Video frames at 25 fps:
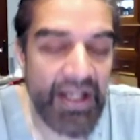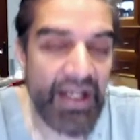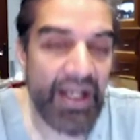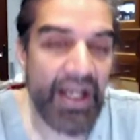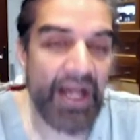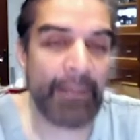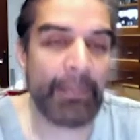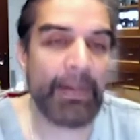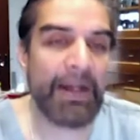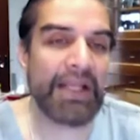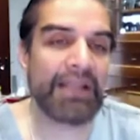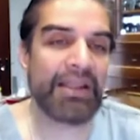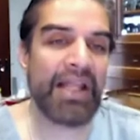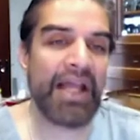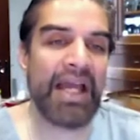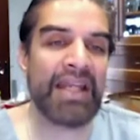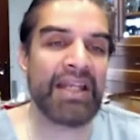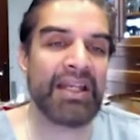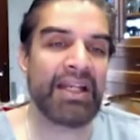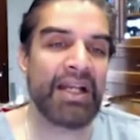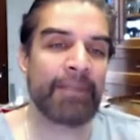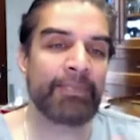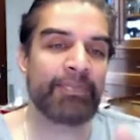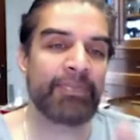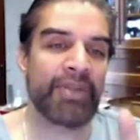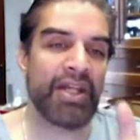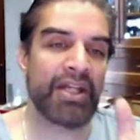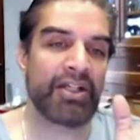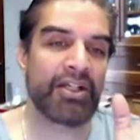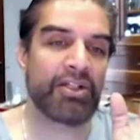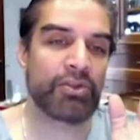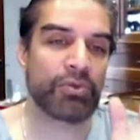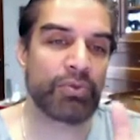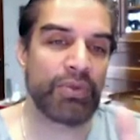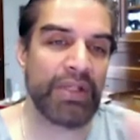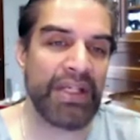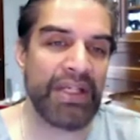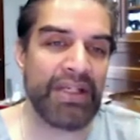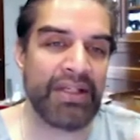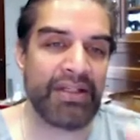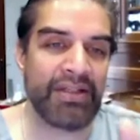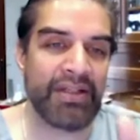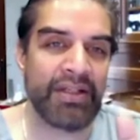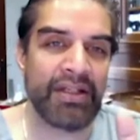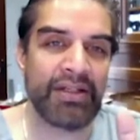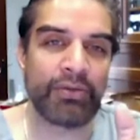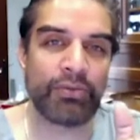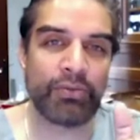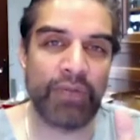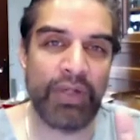And by lining up that green
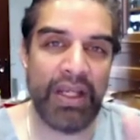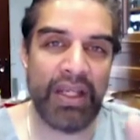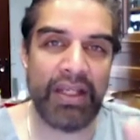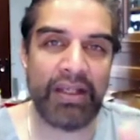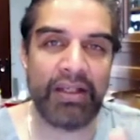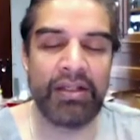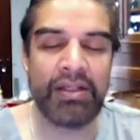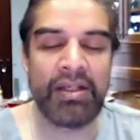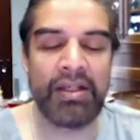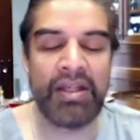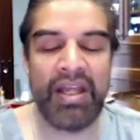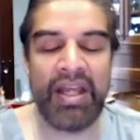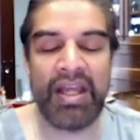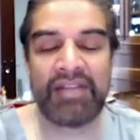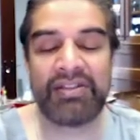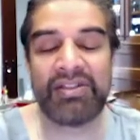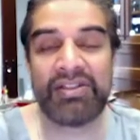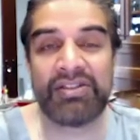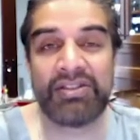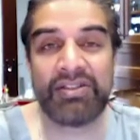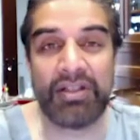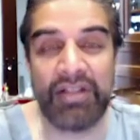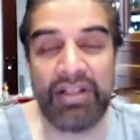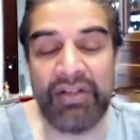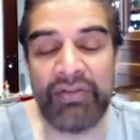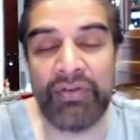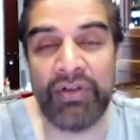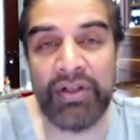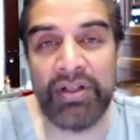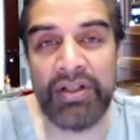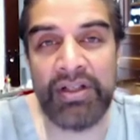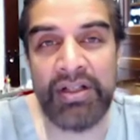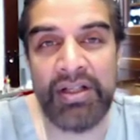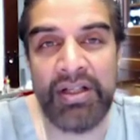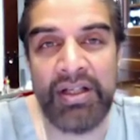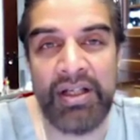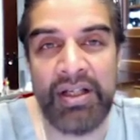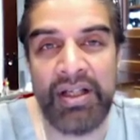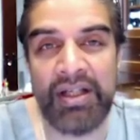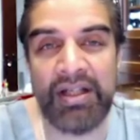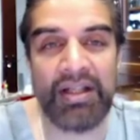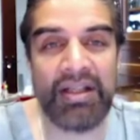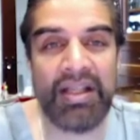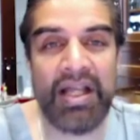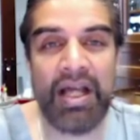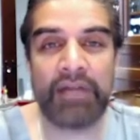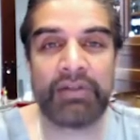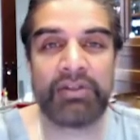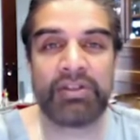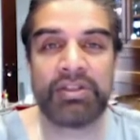ring as it's delivered, it
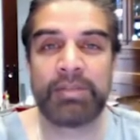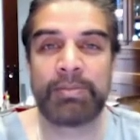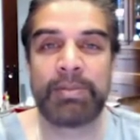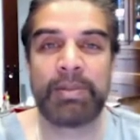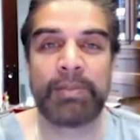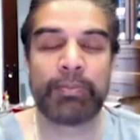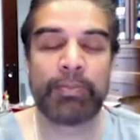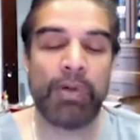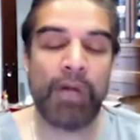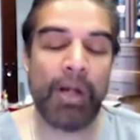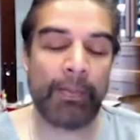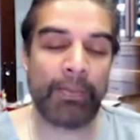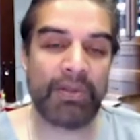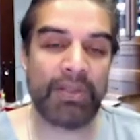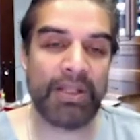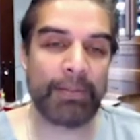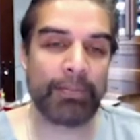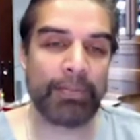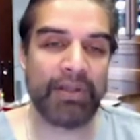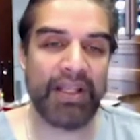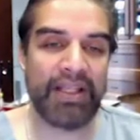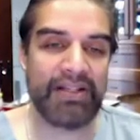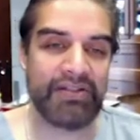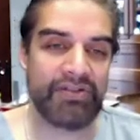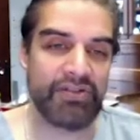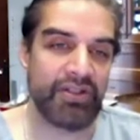allows it to be properly placed.